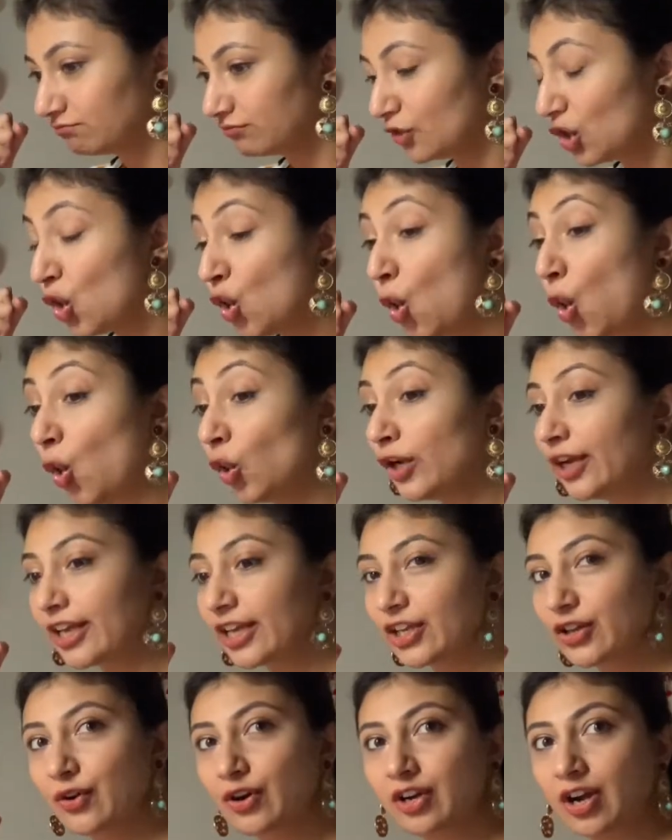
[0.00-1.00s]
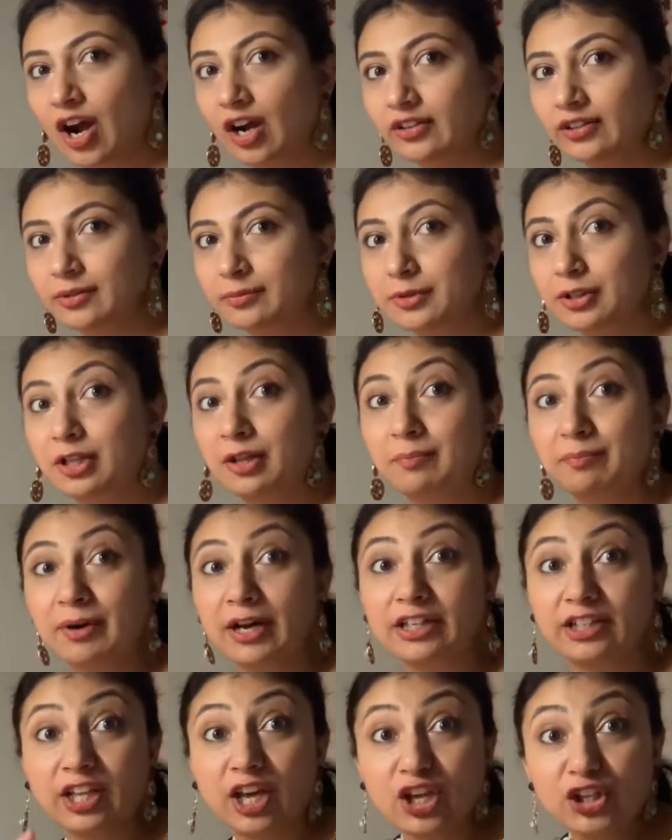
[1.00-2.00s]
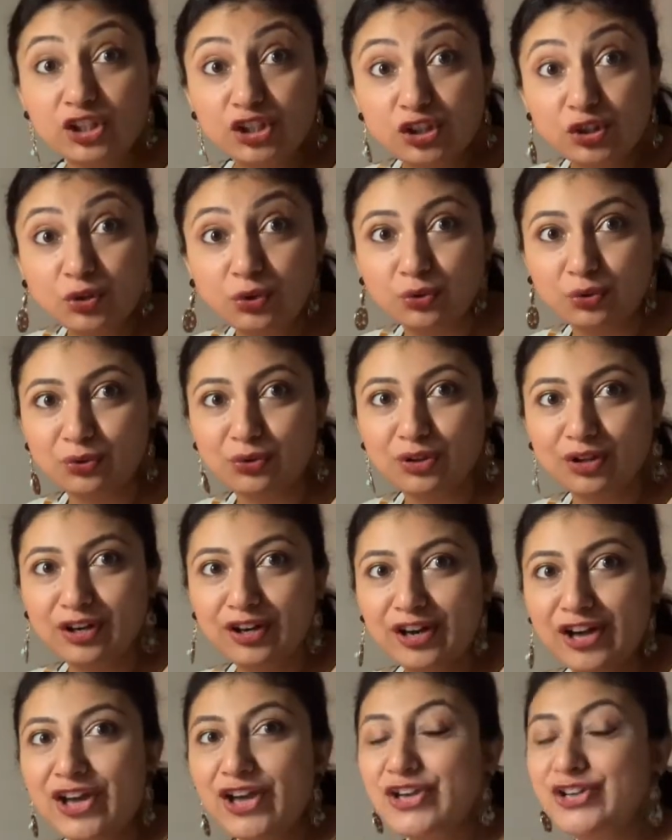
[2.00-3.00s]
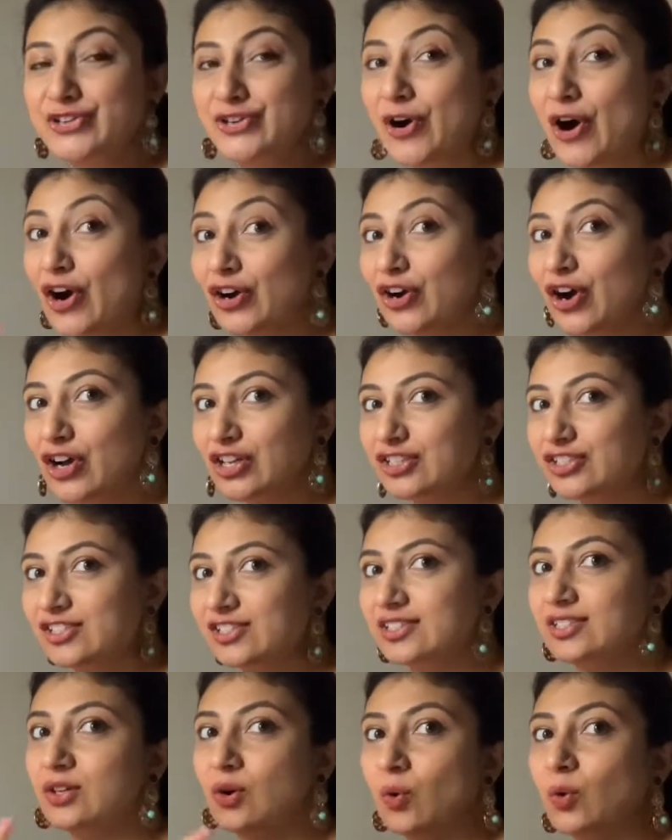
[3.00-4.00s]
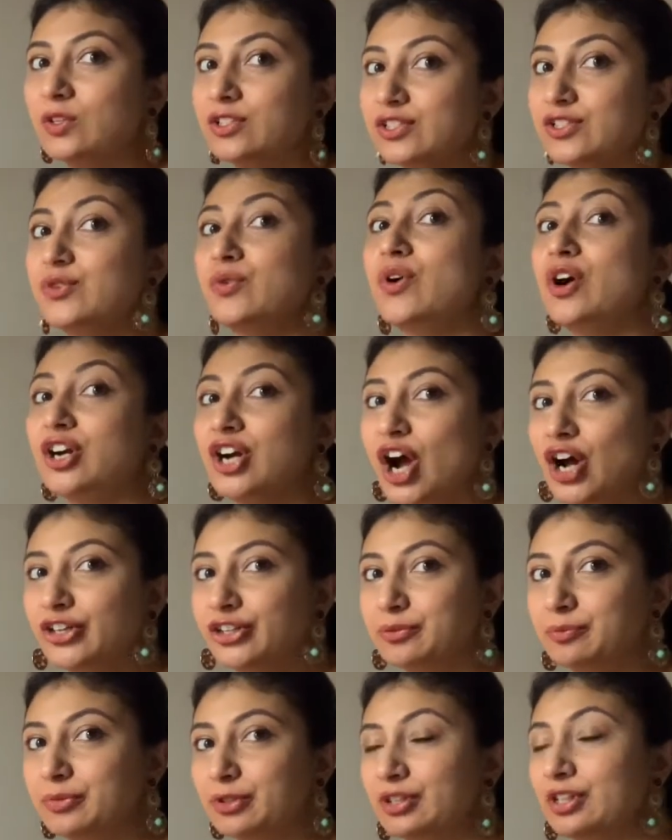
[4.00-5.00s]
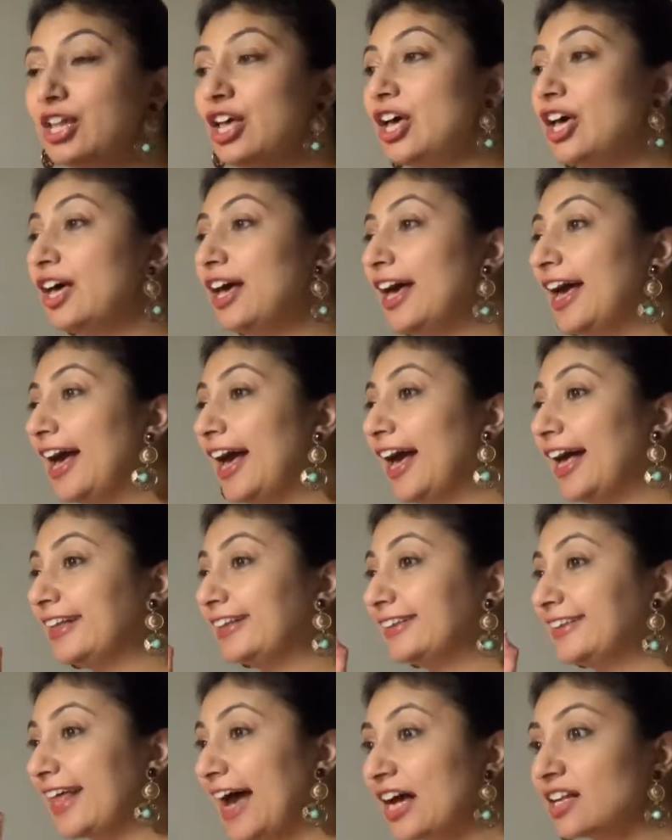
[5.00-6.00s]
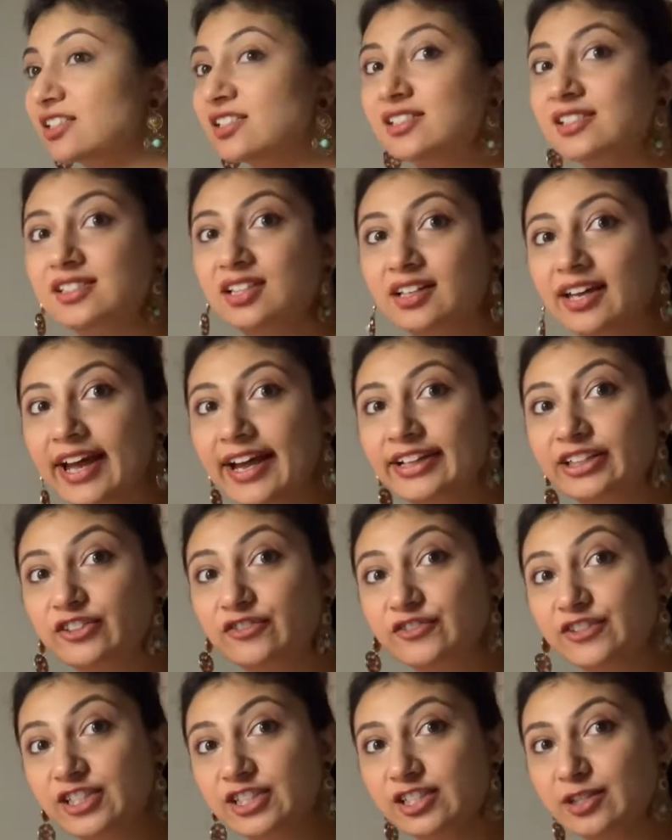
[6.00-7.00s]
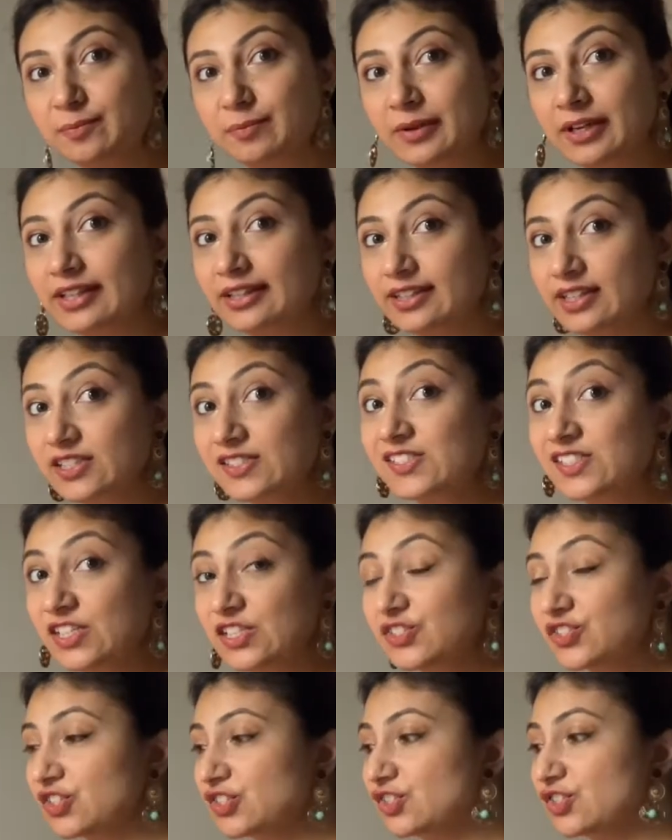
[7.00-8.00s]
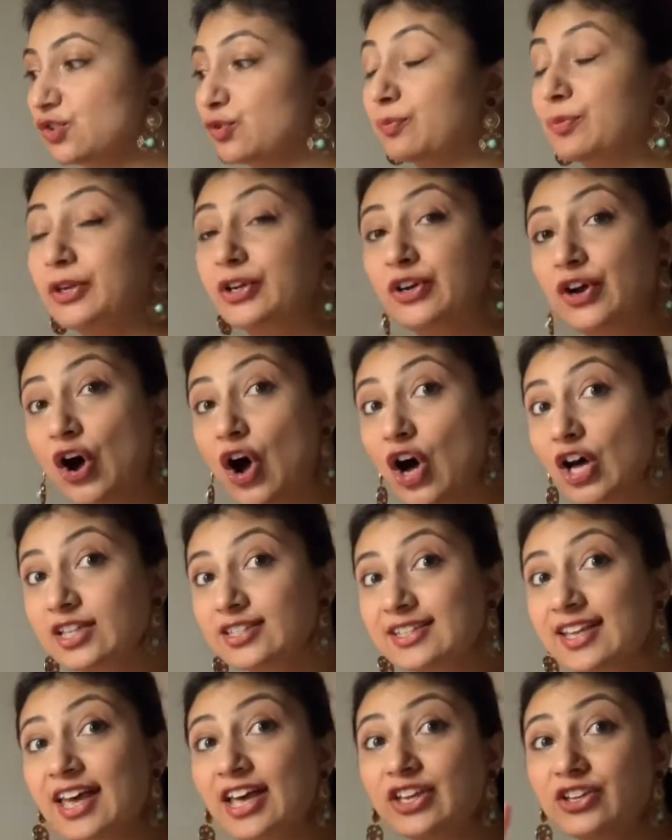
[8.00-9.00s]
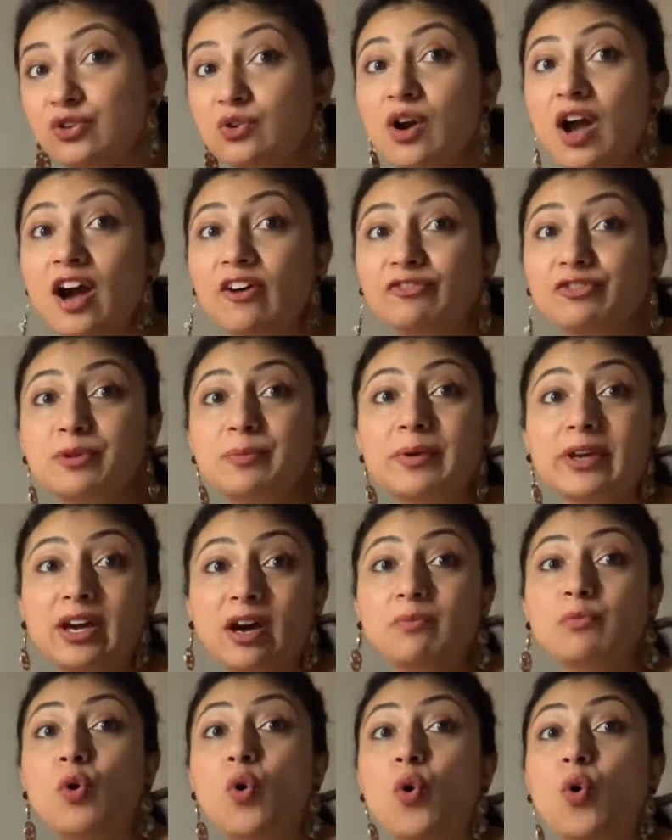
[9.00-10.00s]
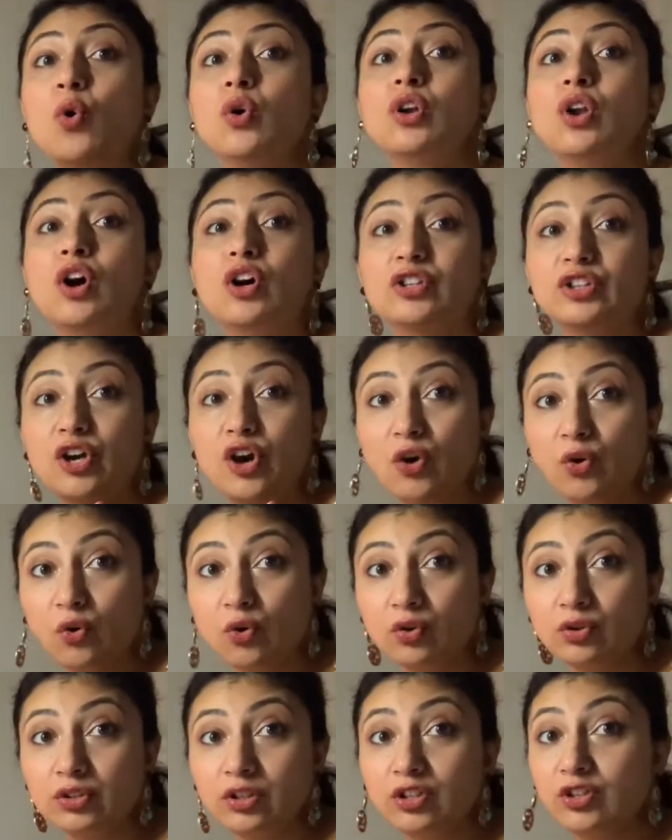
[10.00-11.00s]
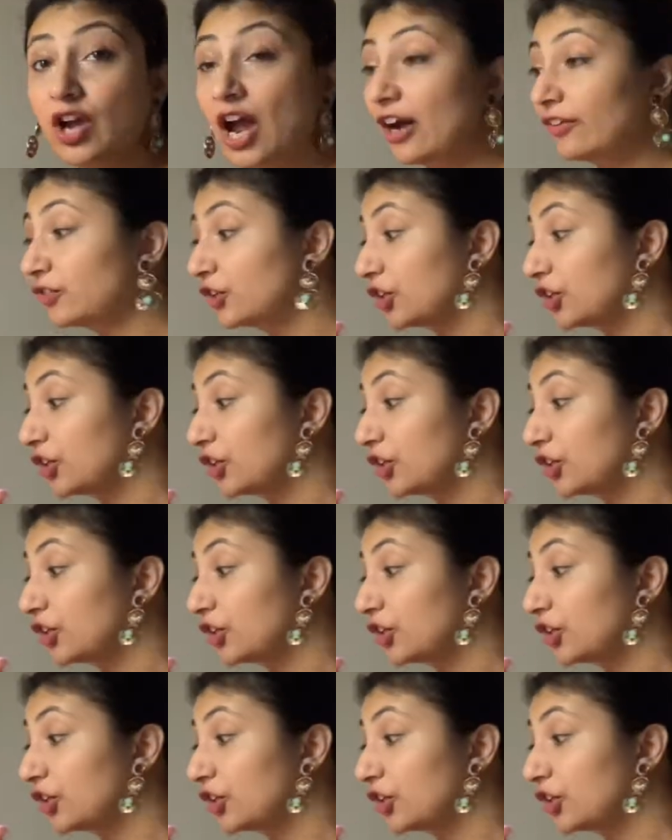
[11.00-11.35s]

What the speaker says: holding you accountable but you. Your conscience holds you accountable. And that's the kind of discipline this teaches you, because you have to become whole on your own. You have to